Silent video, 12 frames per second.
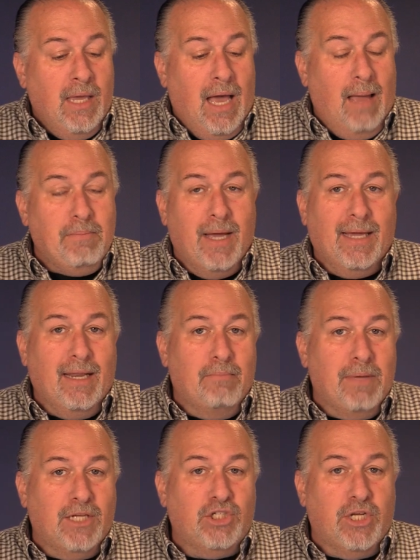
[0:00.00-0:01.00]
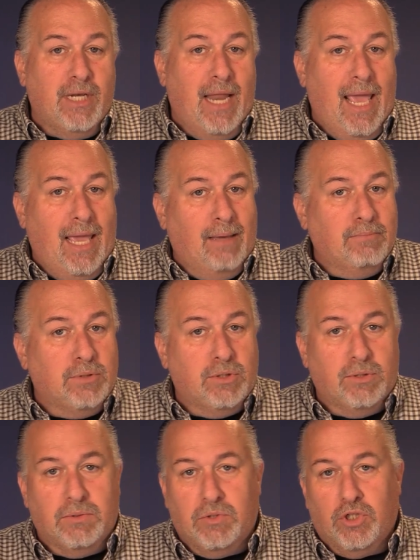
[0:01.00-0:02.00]
I'm not going to mention
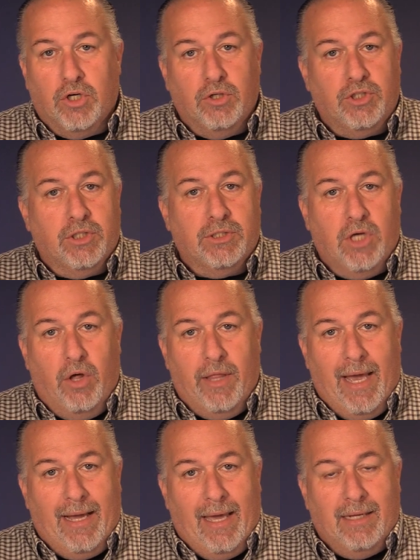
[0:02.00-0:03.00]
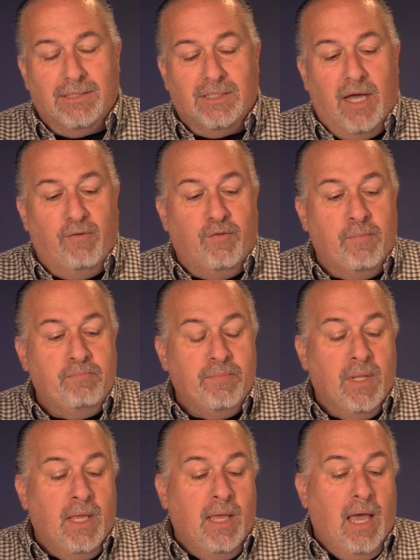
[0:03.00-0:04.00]
names, churches, all that kind of stuff,
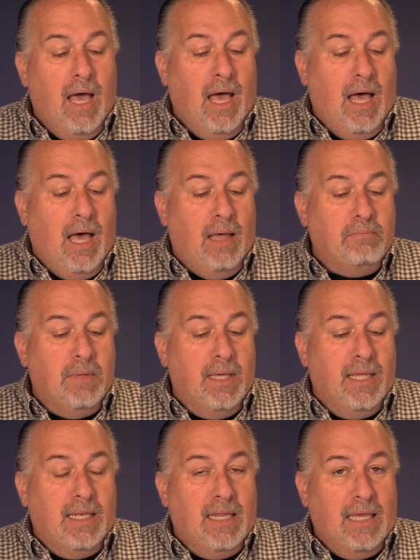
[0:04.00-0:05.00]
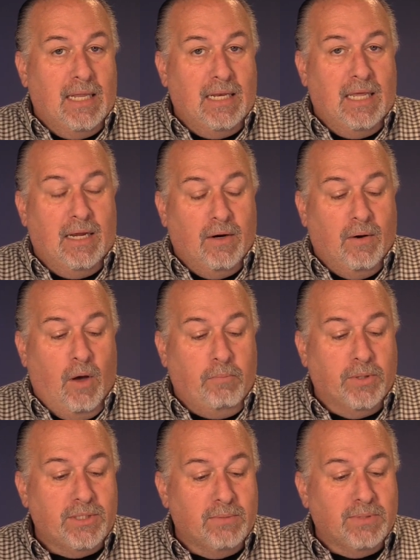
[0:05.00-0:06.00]
uh, in, in here. I'll
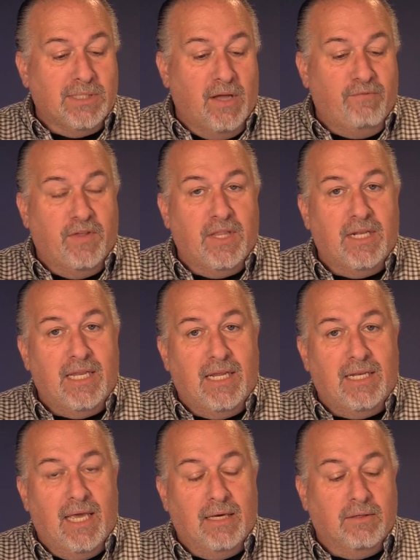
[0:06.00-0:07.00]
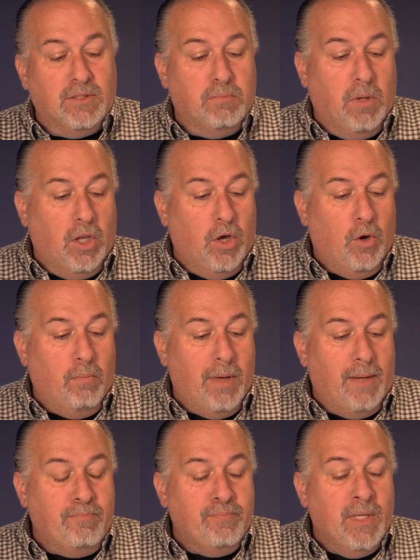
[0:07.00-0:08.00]
put some stuff in the details below,
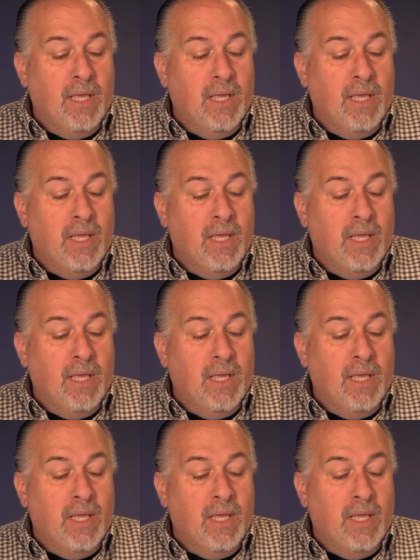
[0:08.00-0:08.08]
but,